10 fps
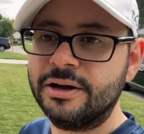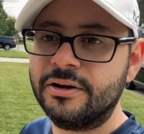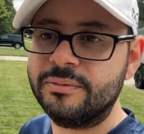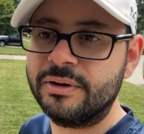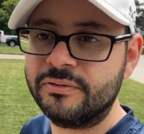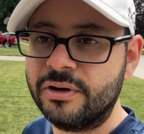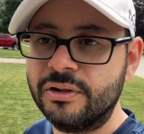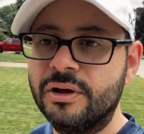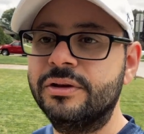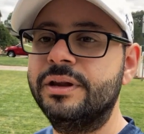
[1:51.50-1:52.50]
of my front
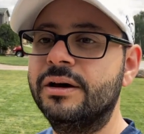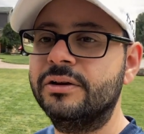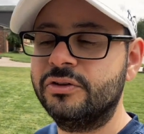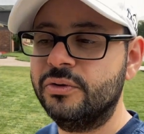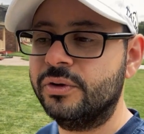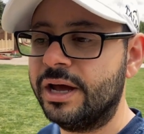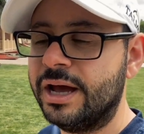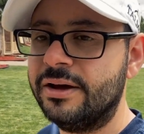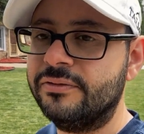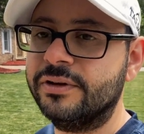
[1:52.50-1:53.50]
lawn down to
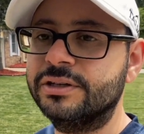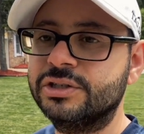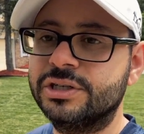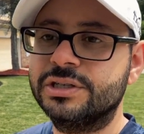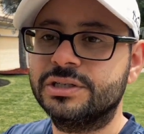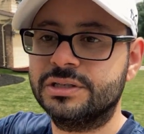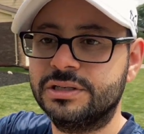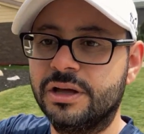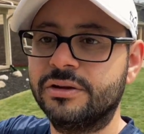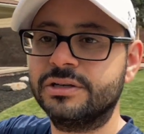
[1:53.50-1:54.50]
2.5 inches.
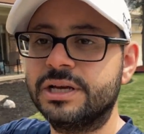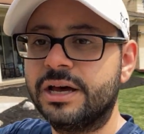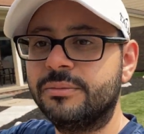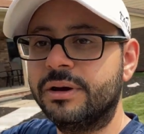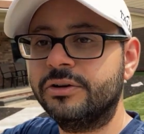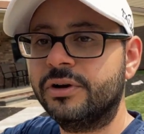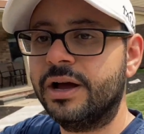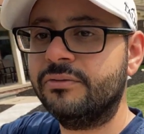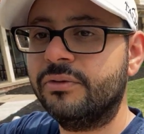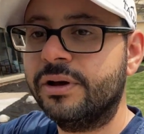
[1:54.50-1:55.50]
The other side of my
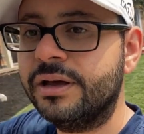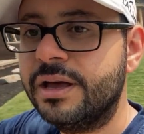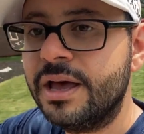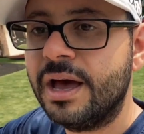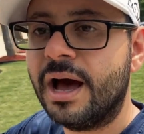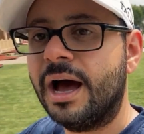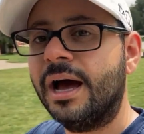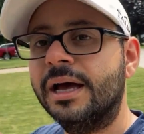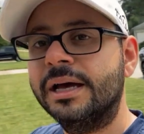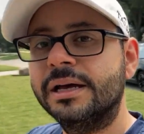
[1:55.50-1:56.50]
driveway
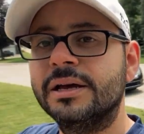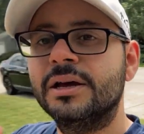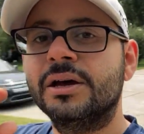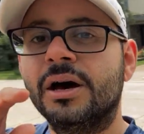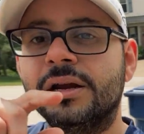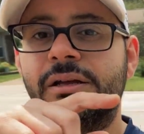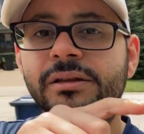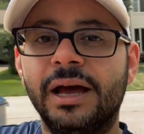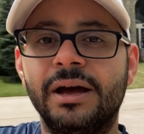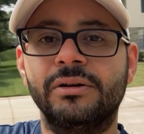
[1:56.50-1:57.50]
I cut it
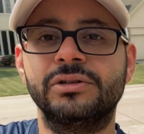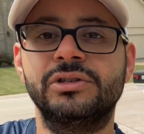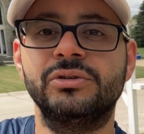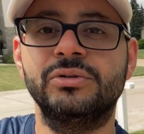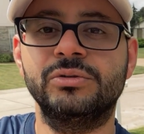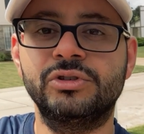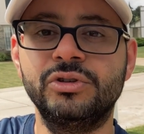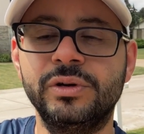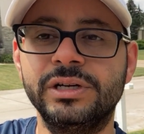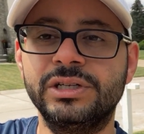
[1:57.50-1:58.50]
down to
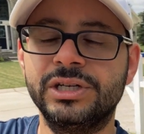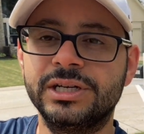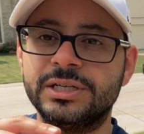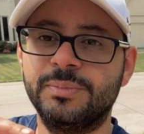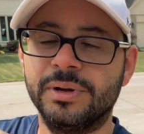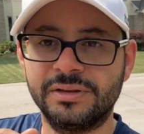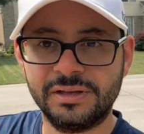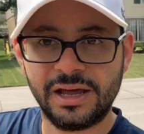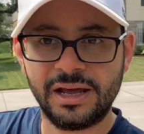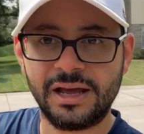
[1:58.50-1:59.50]
2 inches, but
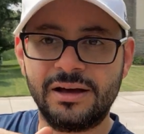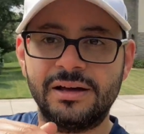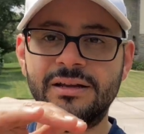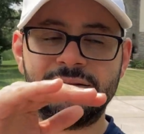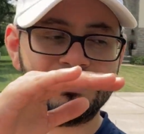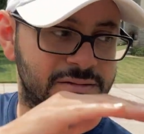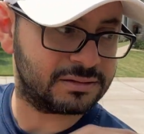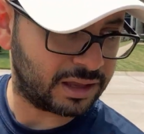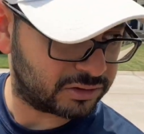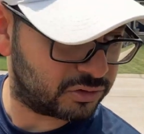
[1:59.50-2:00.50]
today I cut it
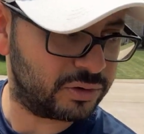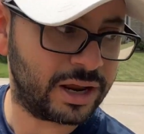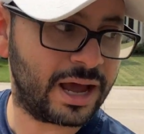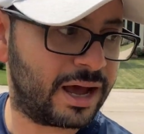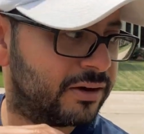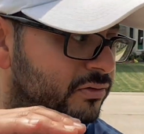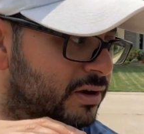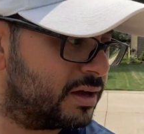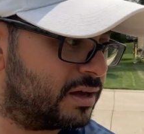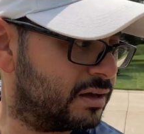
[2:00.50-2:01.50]
at
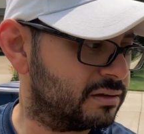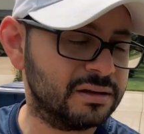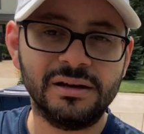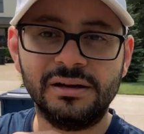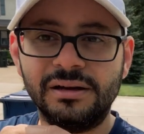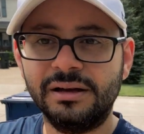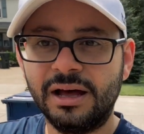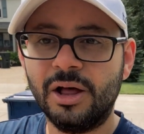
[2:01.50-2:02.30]
2.5 to help